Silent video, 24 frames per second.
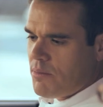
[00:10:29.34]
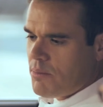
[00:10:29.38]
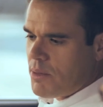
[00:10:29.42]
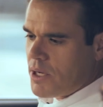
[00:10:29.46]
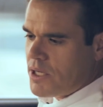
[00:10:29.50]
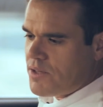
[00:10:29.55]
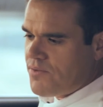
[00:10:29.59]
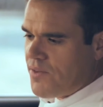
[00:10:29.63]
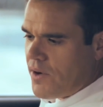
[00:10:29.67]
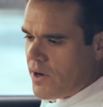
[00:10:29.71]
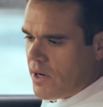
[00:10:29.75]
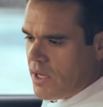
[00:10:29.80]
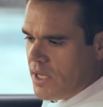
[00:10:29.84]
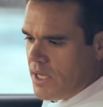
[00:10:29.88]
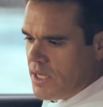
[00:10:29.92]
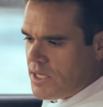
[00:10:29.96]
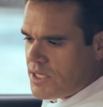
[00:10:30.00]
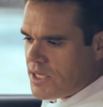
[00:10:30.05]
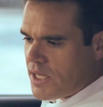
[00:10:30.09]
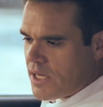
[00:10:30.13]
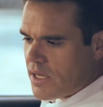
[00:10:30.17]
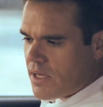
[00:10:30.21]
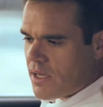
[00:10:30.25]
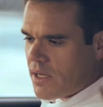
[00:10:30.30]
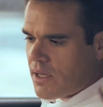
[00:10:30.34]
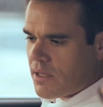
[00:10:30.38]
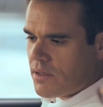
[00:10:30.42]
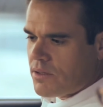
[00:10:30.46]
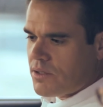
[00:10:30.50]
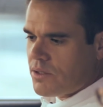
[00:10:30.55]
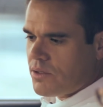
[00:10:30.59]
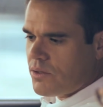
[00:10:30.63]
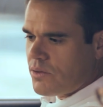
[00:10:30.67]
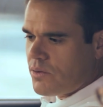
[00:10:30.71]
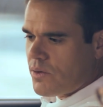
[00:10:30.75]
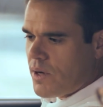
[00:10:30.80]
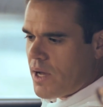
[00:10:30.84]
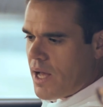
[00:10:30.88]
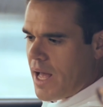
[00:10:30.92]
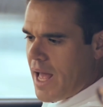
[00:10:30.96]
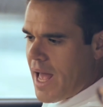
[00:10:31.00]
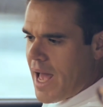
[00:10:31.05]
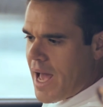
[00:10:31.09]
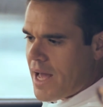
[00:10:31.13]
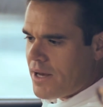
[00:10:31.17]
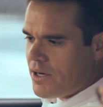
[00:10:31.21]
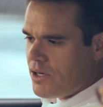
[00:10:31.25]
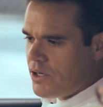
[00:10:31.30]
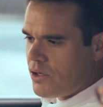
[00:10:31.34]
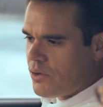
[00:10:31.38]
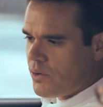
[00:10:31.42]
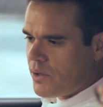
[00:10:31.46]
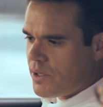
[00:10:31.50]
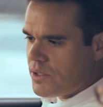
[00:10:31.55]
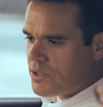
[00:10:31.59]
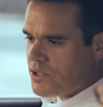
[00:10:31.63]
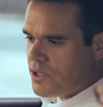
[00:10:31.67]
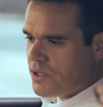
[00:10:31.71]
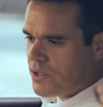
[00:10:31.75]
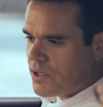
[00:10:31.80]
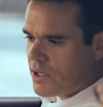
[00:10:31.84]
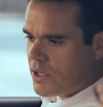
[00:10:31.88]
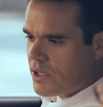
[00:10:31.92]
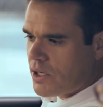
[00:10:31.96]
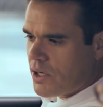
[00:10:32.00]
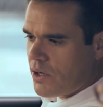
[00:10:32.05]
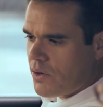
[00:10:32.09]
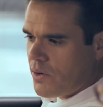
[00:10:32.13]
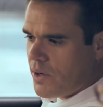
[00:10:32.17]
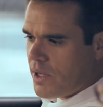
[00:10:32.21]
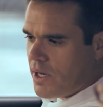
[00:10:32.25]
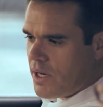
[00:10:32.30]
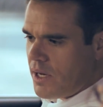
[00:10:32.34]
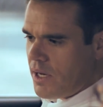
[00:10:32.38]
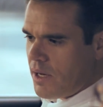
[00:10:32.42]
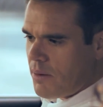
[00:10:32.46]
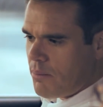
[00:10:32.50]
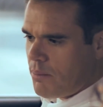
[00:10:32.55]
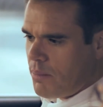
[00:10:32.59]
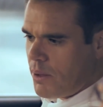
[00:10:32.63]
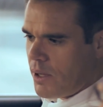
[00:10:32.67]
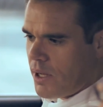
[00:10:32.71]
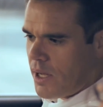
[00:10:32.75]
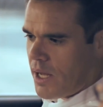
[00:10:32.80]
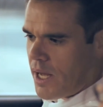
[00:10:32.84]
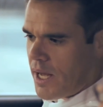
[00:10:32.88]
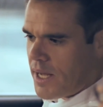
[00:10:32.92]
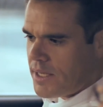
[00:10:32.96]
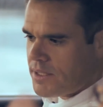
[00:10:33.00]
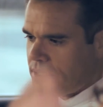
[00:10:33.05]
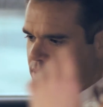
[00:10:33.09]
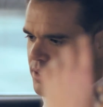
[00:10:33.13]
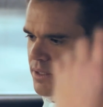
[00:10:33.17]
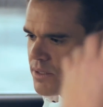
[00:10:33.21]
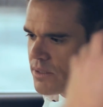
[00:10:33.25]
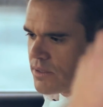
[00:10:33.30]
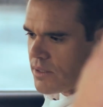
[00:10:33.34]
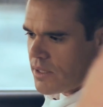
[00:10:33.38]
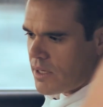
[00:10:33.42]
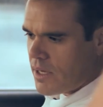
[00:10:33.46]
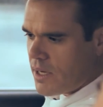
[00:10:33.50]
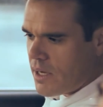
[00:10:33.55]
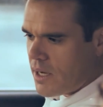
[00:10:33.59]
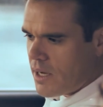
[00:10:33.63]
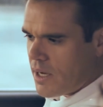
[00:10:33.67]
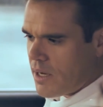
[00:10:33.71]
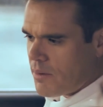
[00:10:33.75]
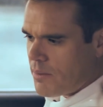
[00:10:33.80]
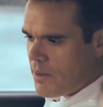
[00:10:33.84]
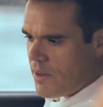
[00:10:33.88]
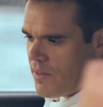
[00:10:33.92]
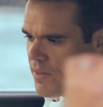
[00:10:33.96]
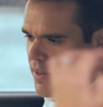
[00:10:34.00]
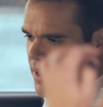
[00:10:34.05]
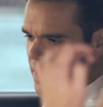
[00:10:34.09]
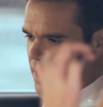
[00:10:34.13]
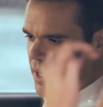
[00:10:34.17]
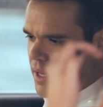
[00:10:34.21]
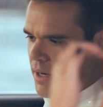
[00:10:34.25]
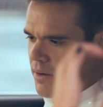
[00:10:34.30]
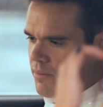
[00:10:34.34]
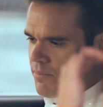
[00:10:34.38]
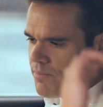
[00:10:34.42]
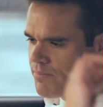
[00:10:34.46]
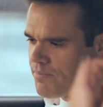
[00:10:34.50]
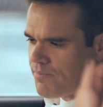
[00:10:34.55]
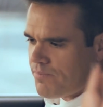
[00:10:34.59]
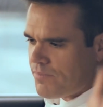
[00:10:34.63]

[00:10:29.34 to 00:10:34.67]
but it's very easy to add new ones. You can go in and hit plus, and then